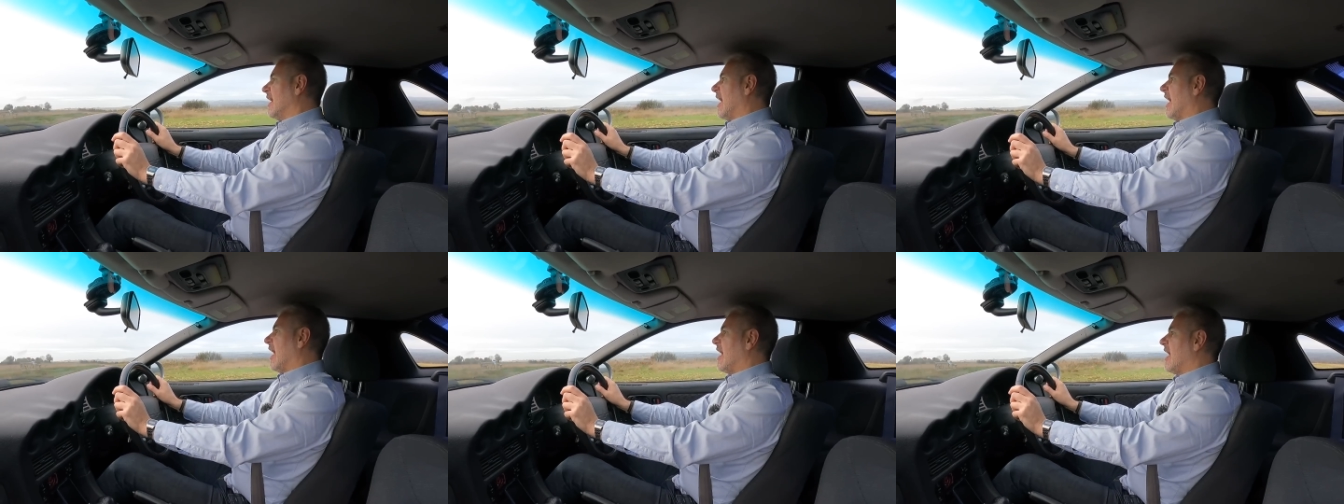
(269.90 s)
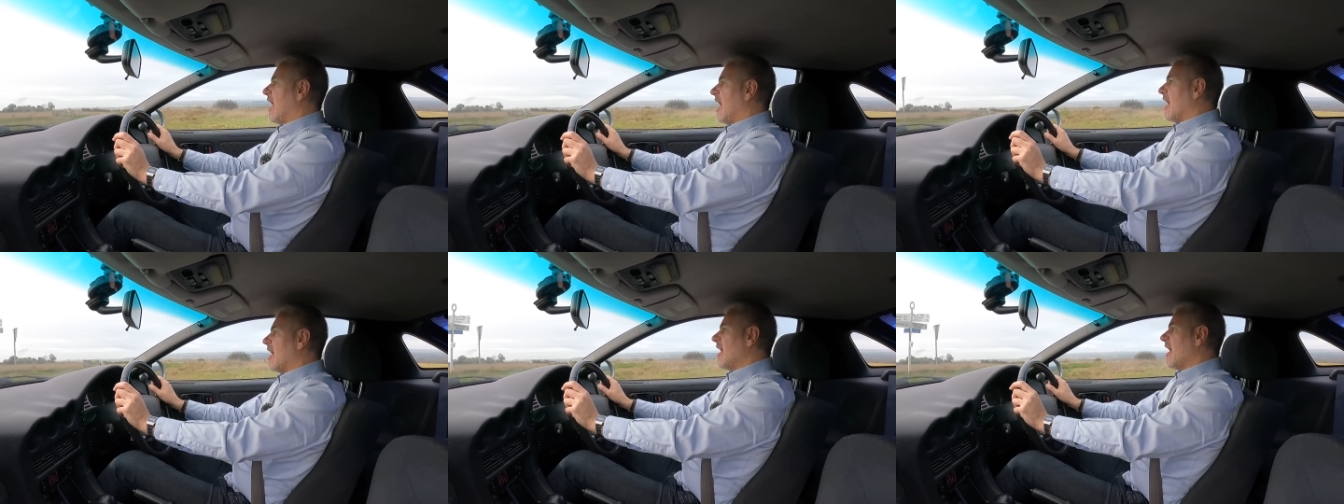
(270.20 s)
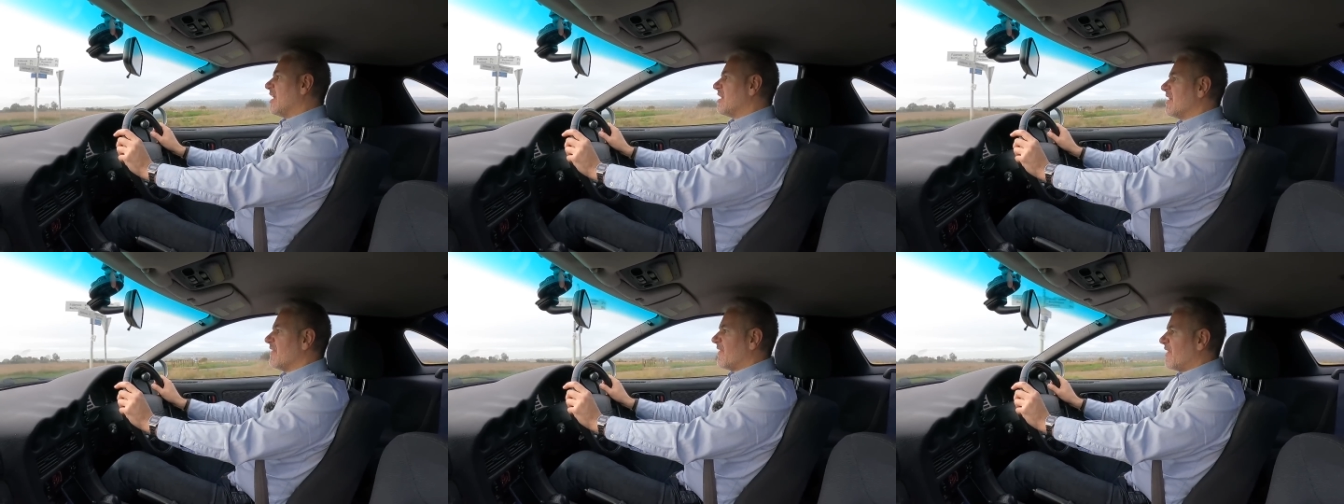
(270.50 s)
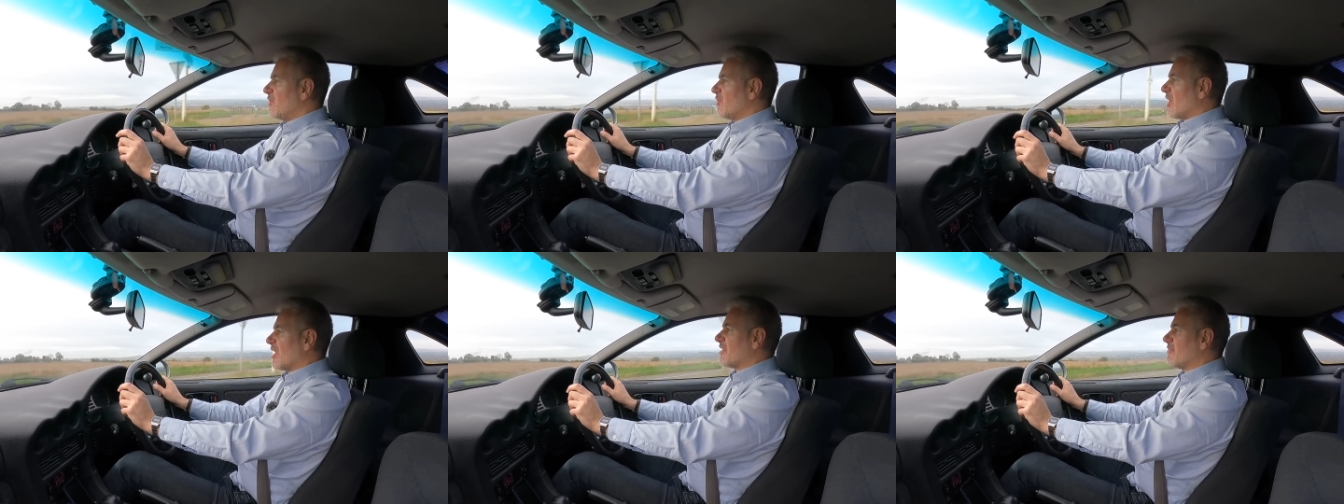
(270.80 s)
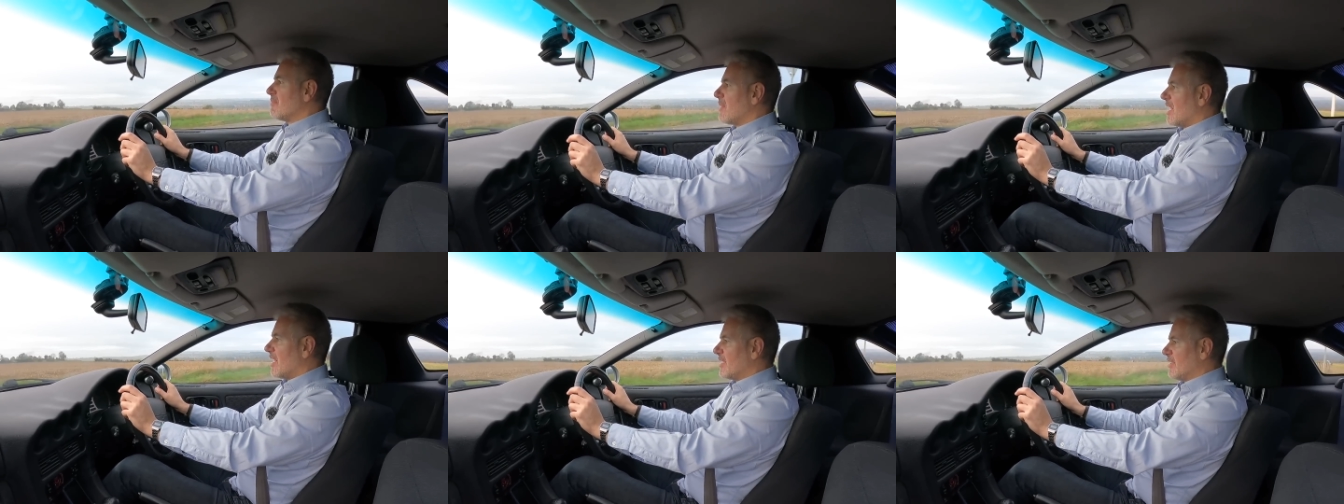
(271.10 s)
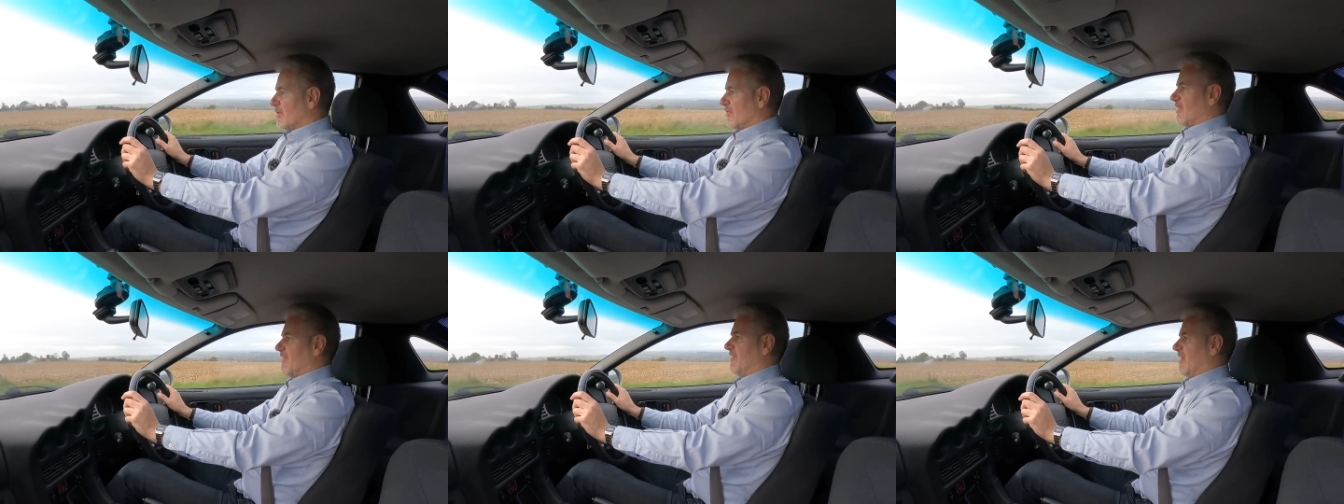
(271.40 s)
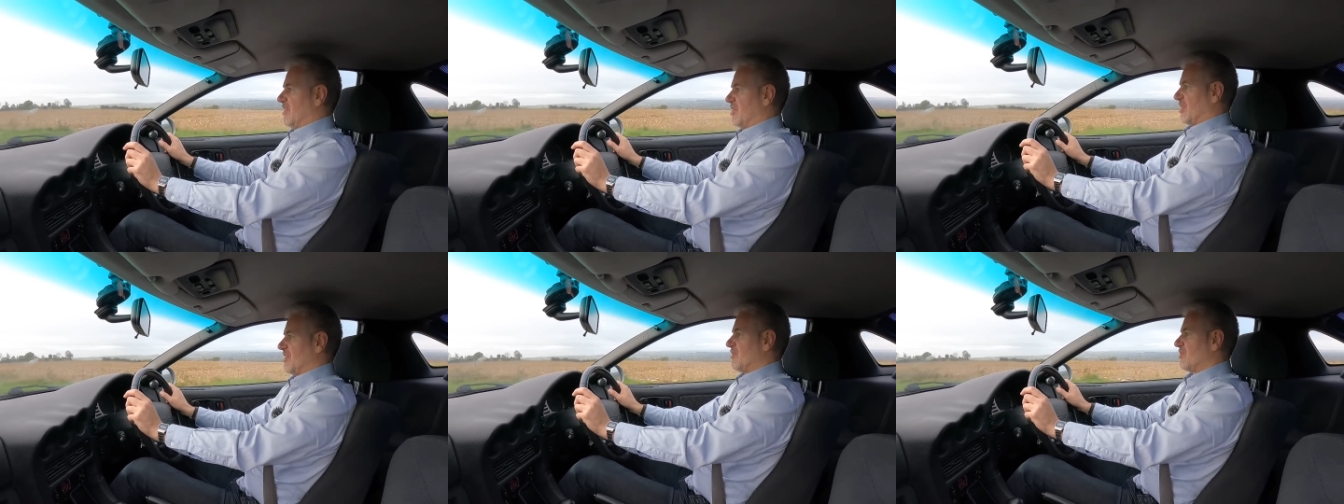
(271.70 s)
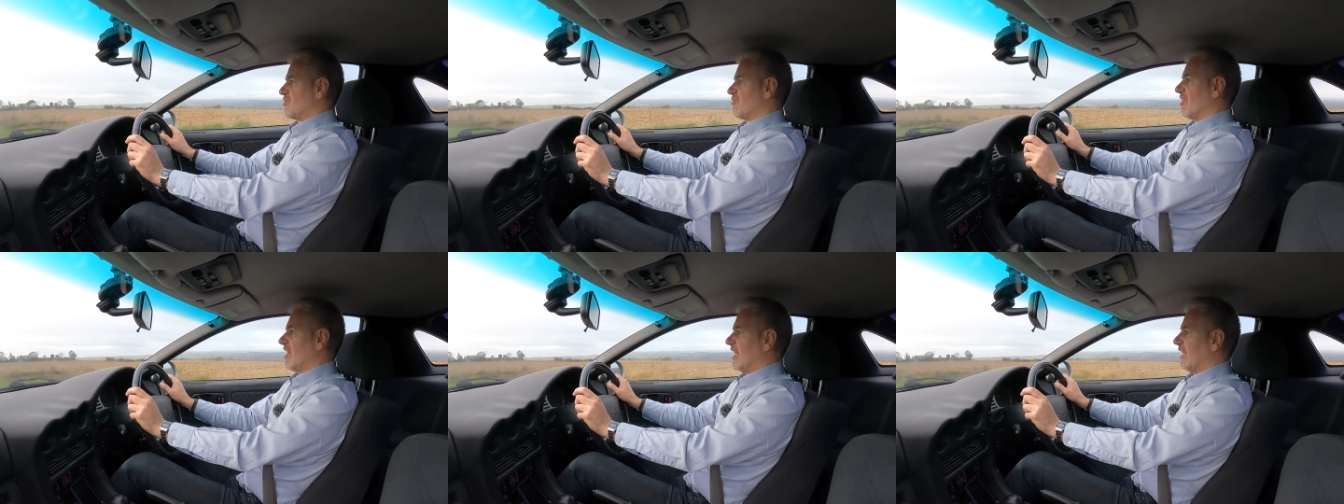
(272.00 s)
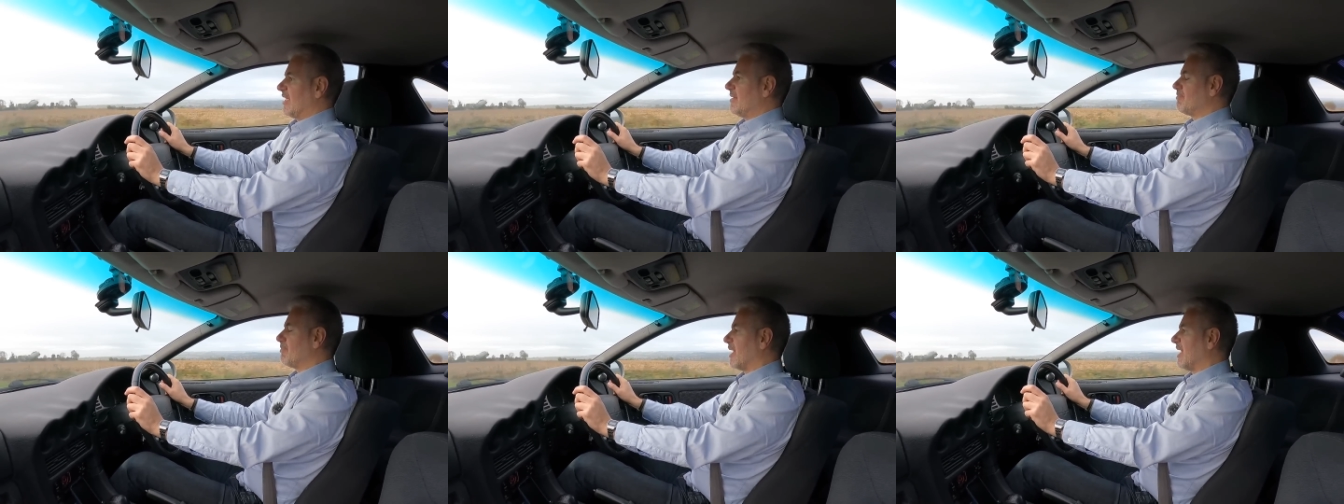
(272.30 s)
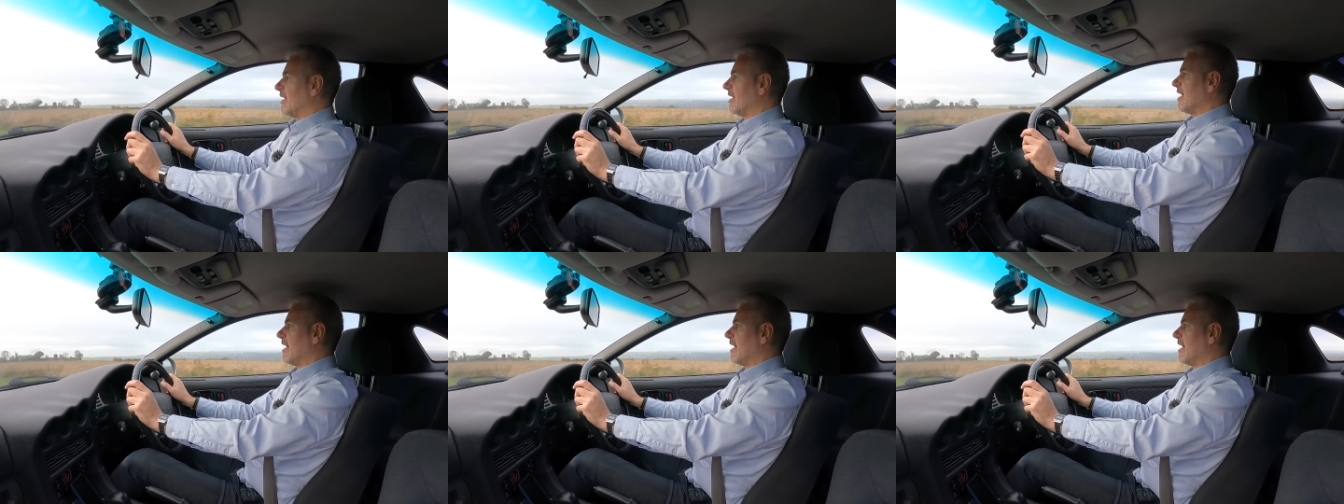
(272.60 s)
uh, and a few other minor revisions really, but